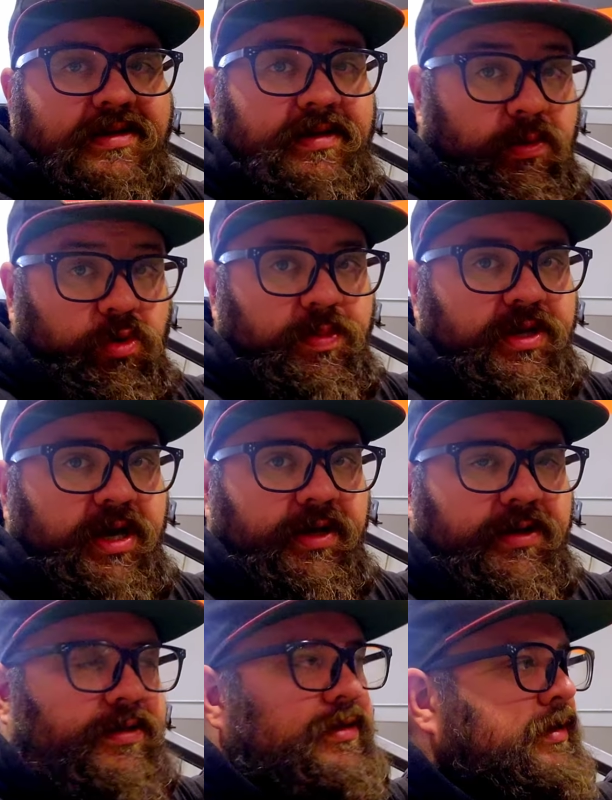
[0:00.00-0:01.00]
then we'll be
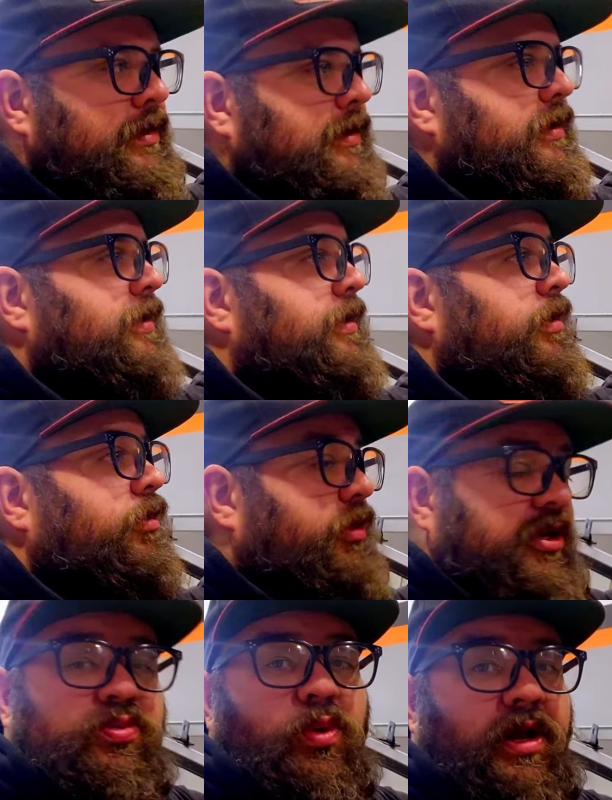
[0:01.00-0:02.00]
done.
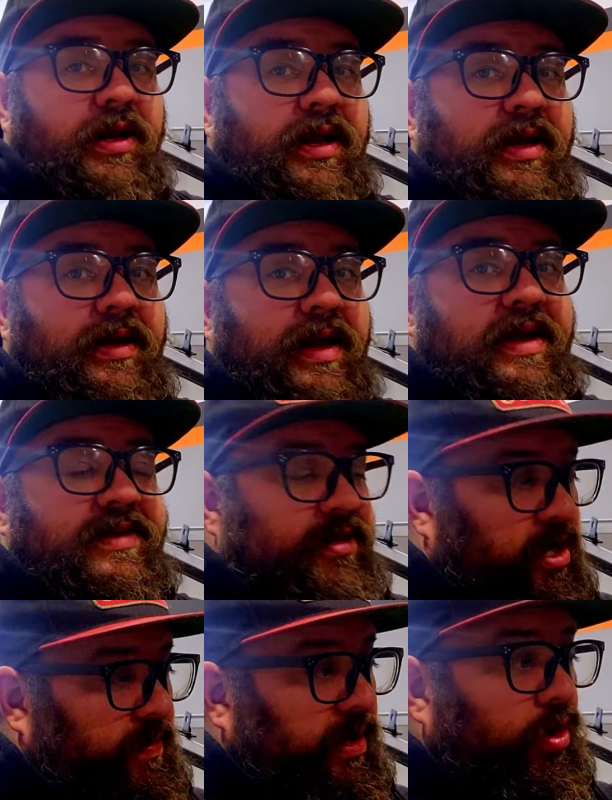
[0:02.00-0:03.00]
This one is
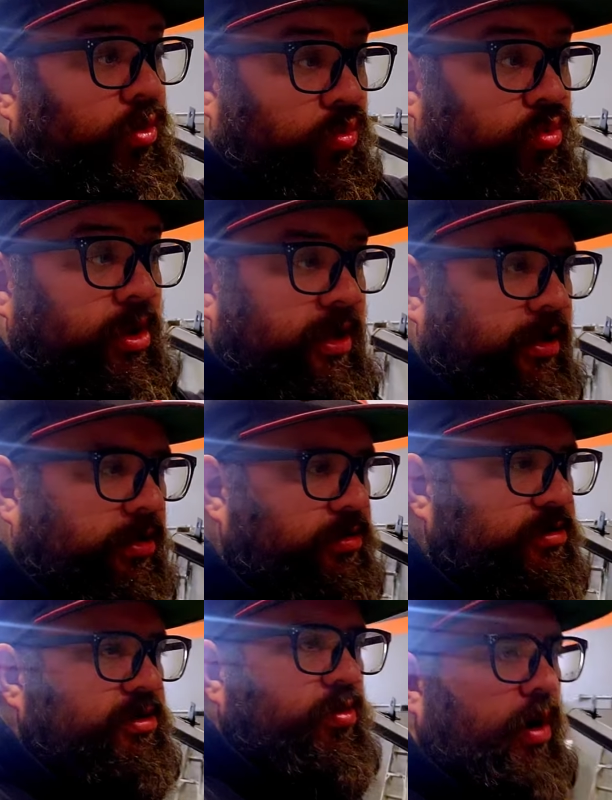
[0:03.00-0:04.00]
coming really
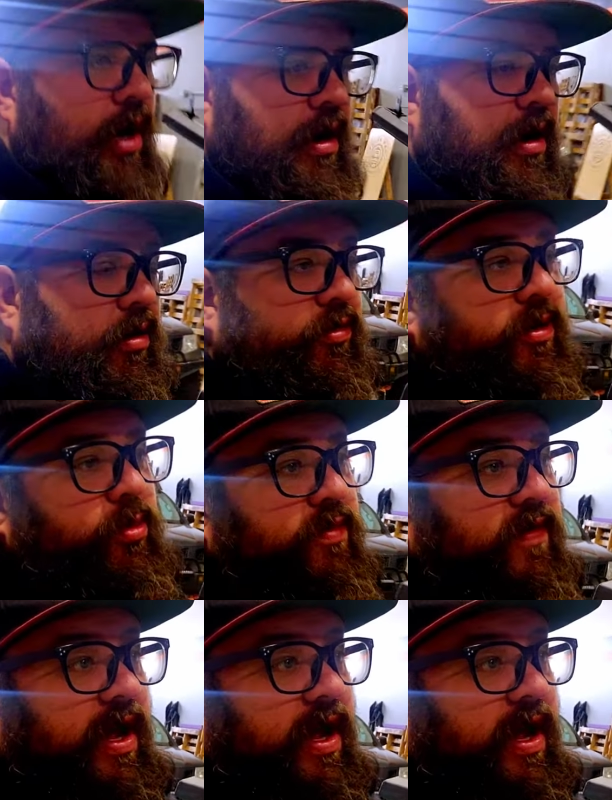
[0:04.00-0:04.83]
close to the wire. I don't think we've